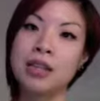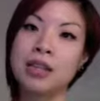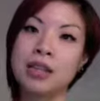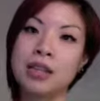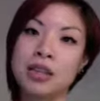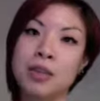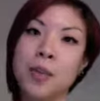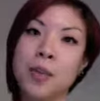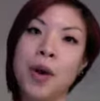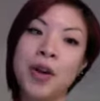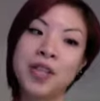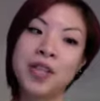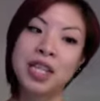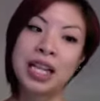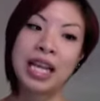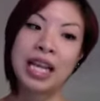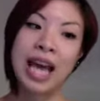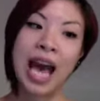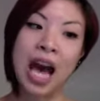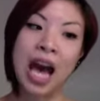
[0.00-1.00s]

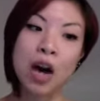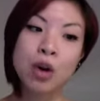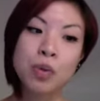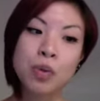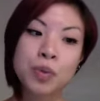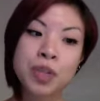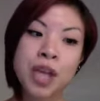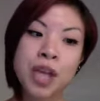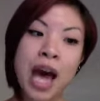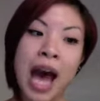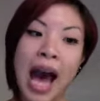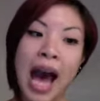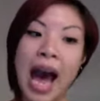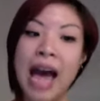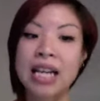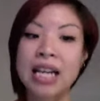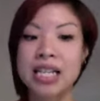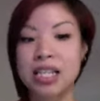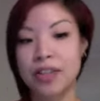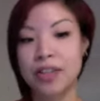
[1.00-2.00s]
supposedly helps
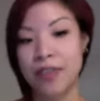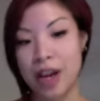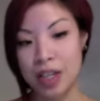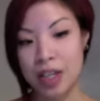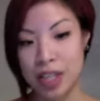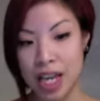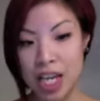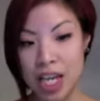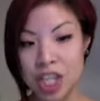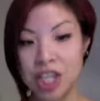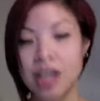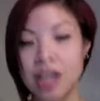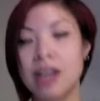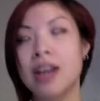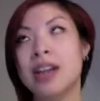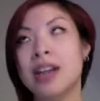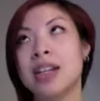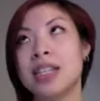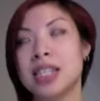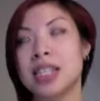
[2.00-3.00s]
act as a
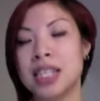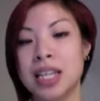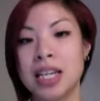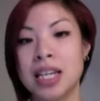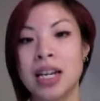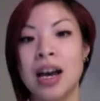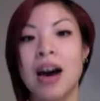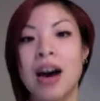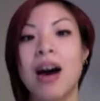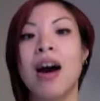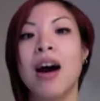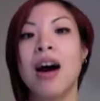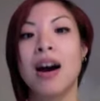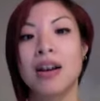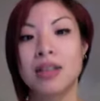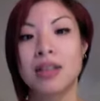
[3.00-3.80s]
foundation, a concealer,